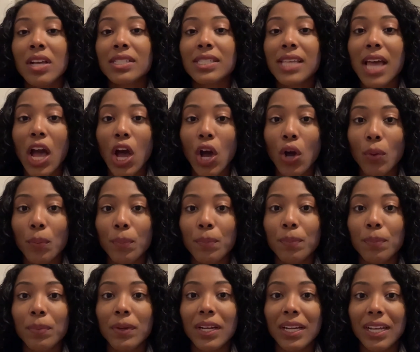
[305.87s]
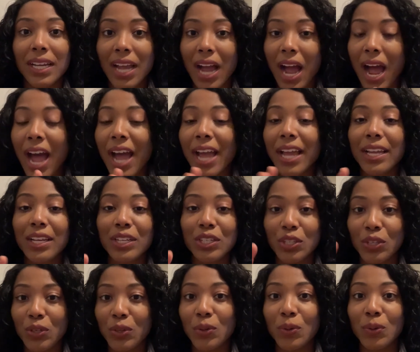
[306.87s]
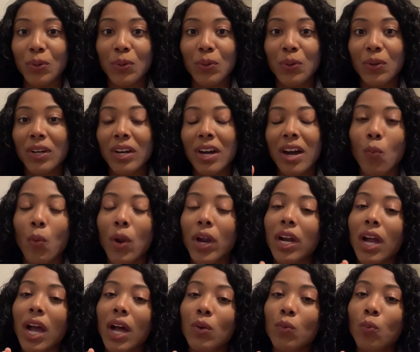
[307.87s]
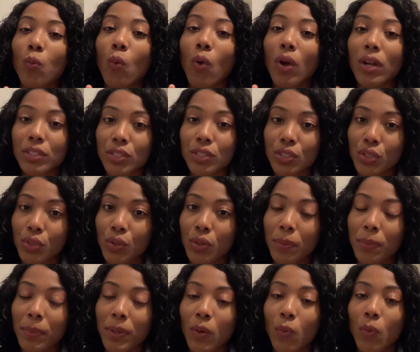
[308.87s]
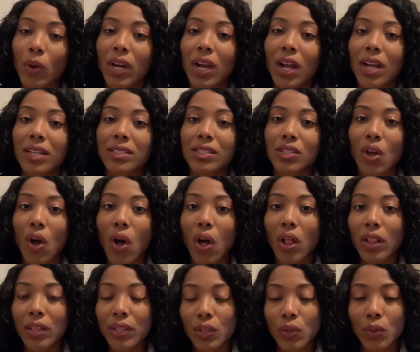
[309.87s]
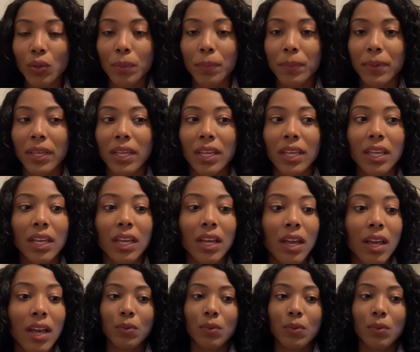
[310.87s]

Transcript: to help guide you where God wants you to be, where God's calling you to be.